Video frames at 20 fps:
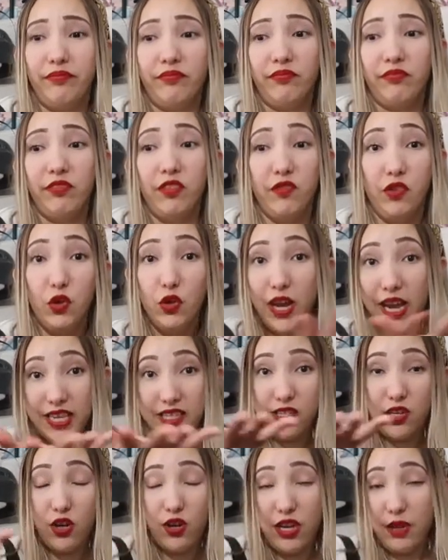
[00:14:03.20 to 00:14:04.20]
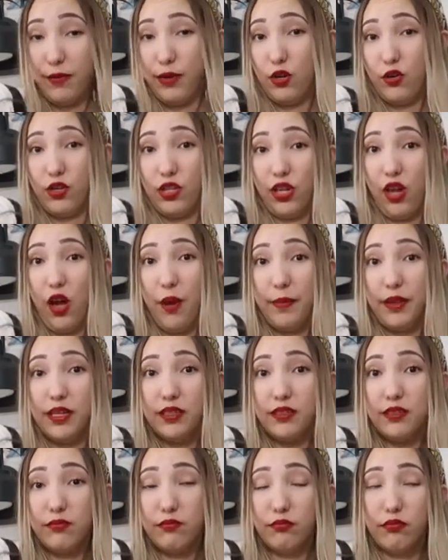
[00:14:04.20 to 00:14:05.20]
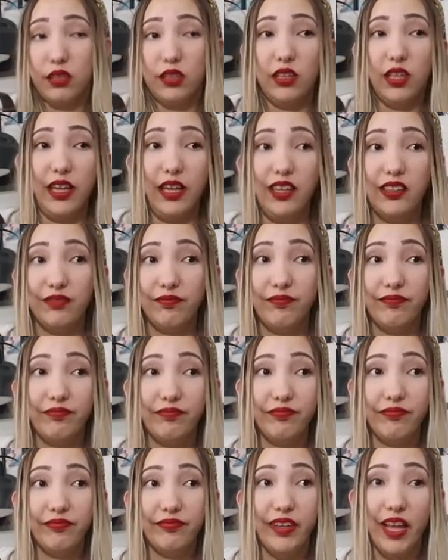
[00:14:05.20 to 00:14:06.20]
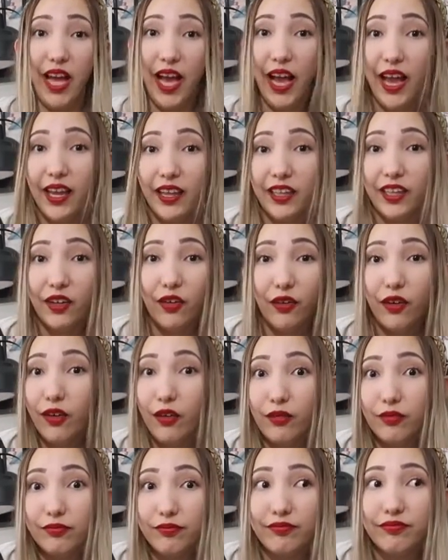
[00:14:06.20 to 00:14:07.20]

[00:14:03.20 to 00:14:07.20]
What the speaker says: If you guys know, let me know in the comments. But like, I don't know.